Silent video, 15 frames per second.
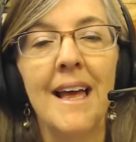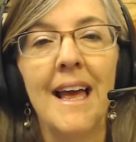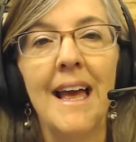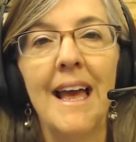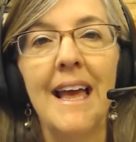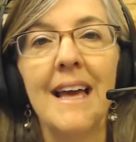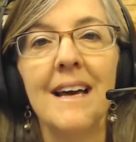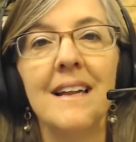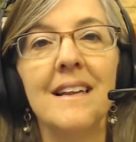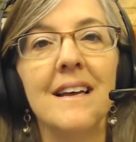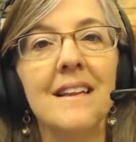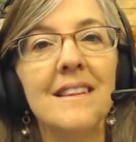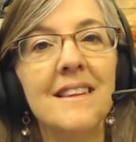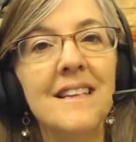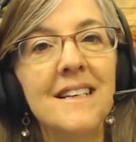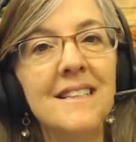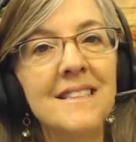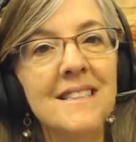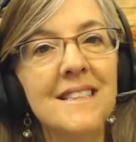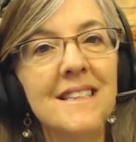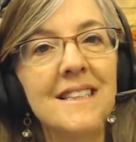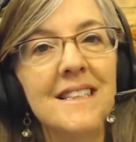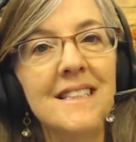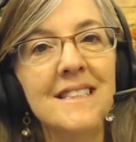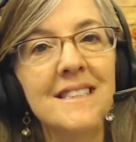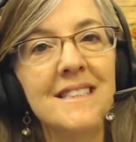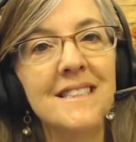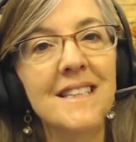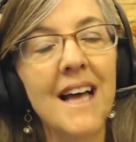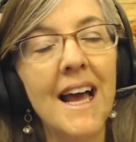And this
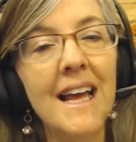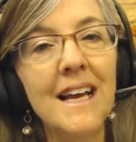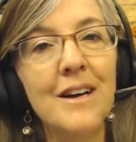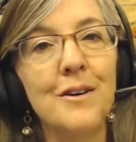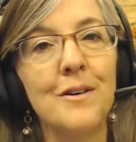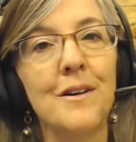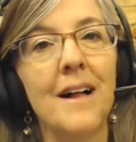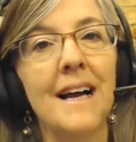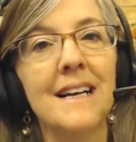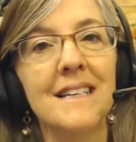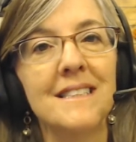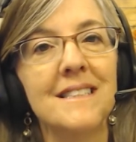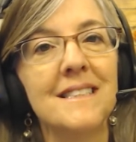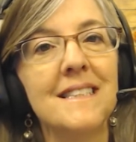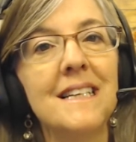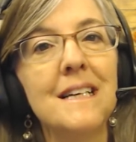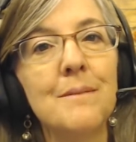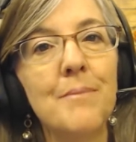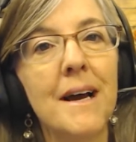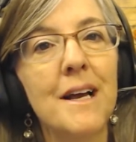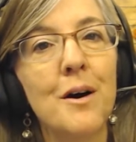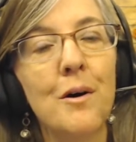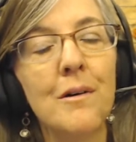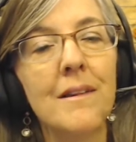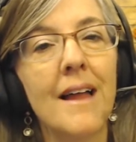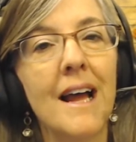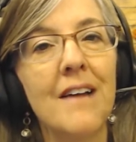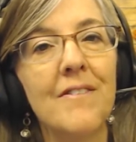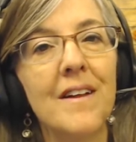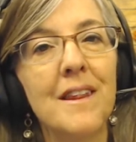cycle I can see in my own
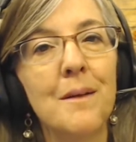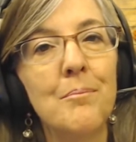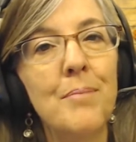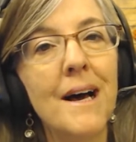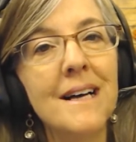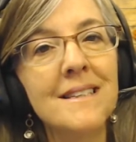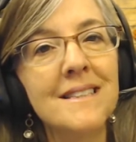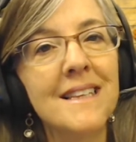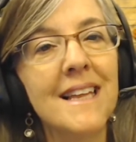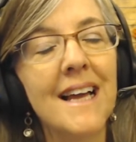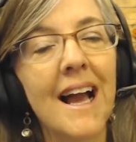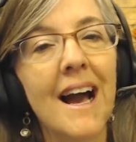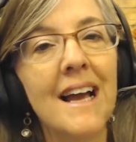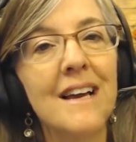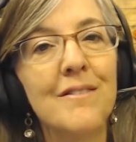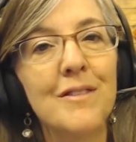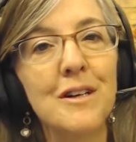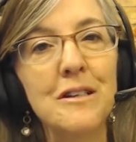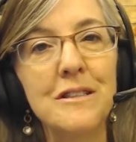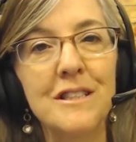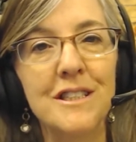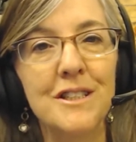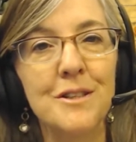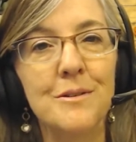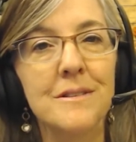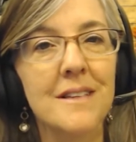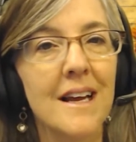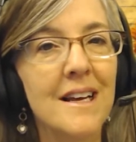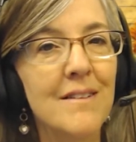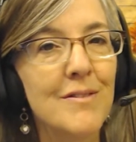life. And the best thing I have learned to do
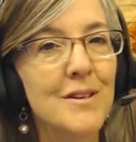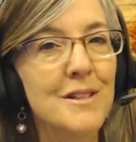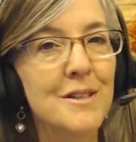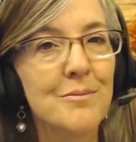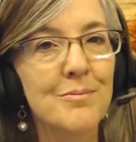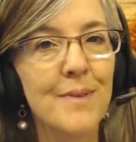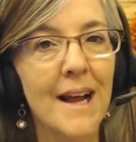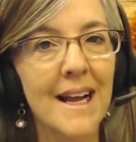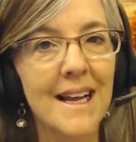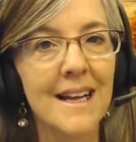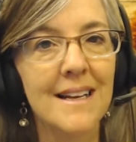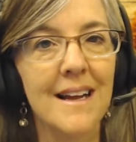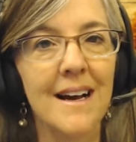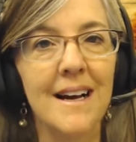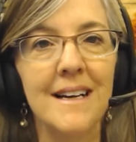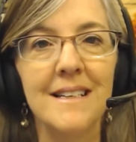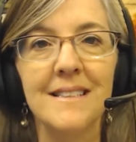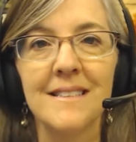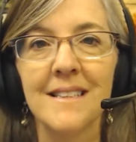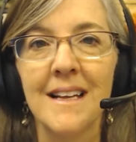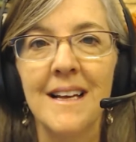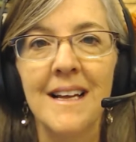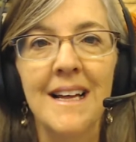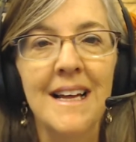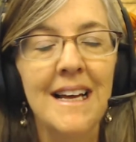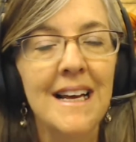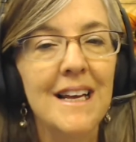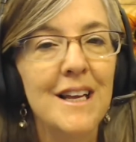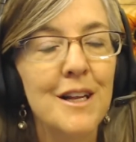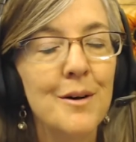is I have learned to recognize,
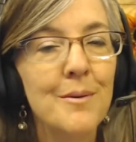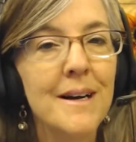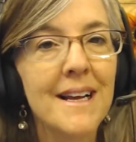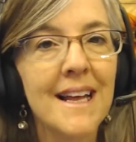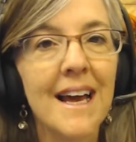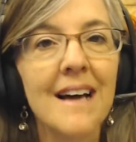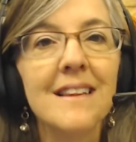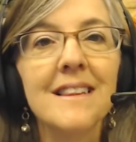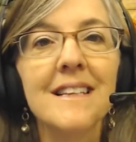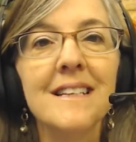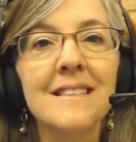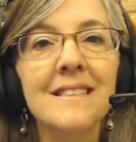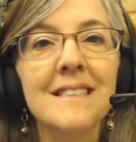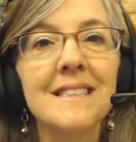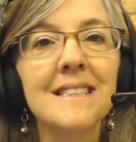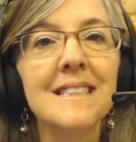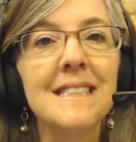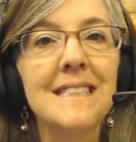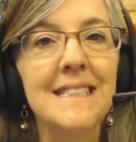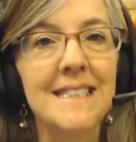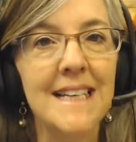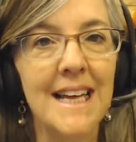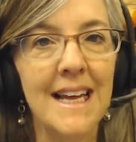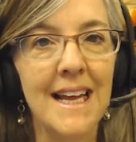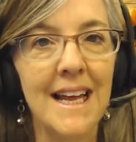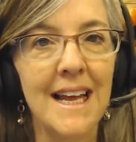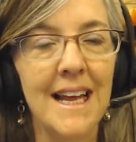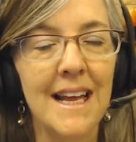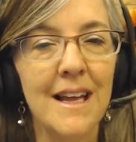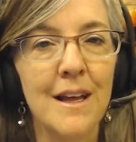you know what, Kath, this is a
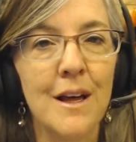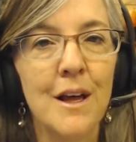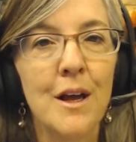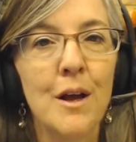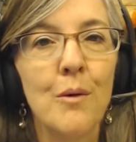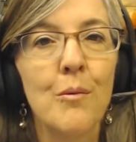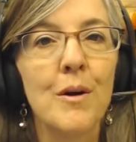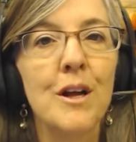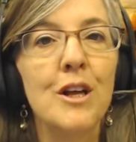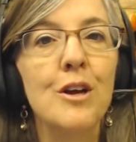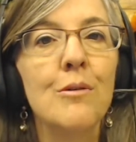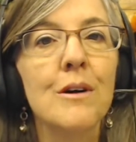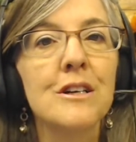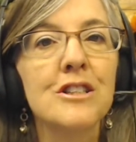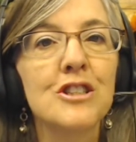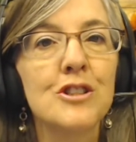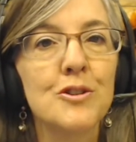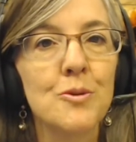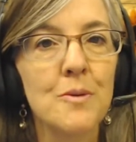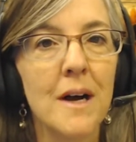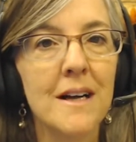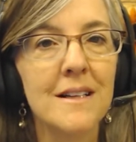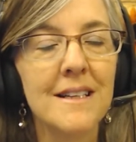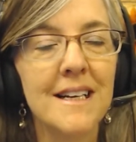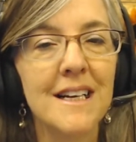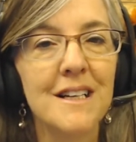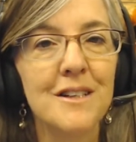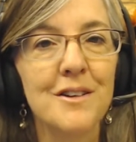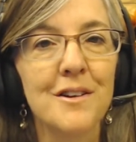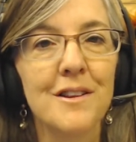day where you are struggling
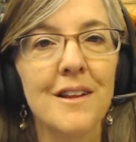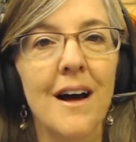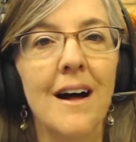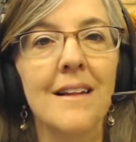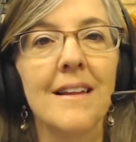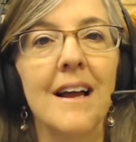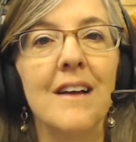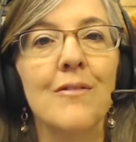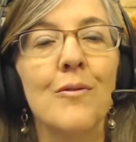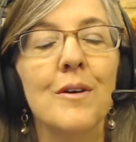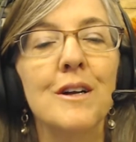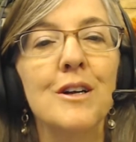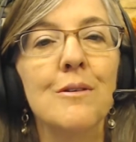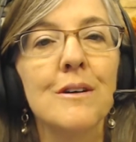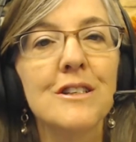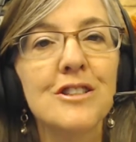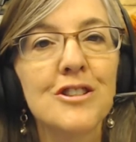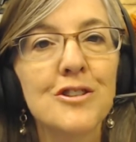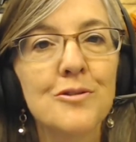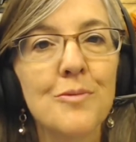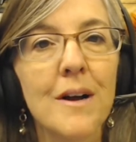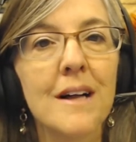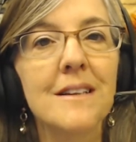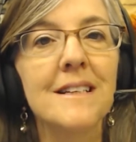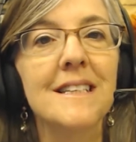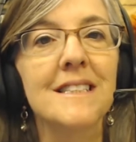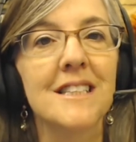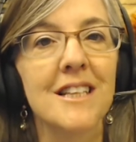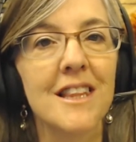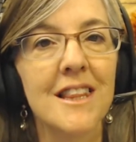in your thought life, where you are struggling
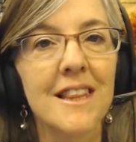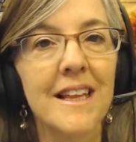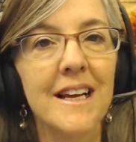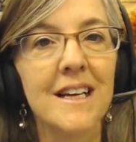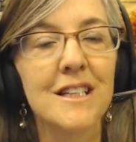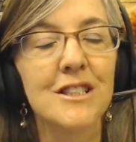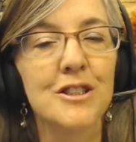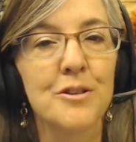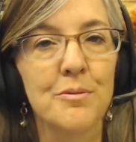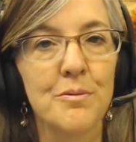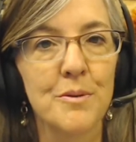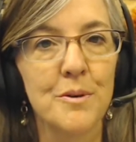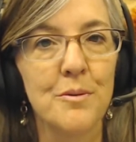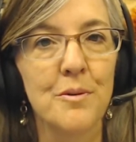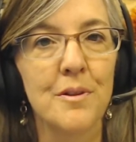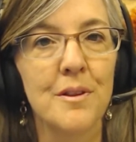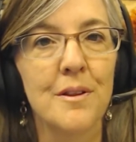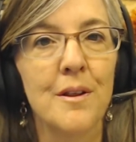to think truth,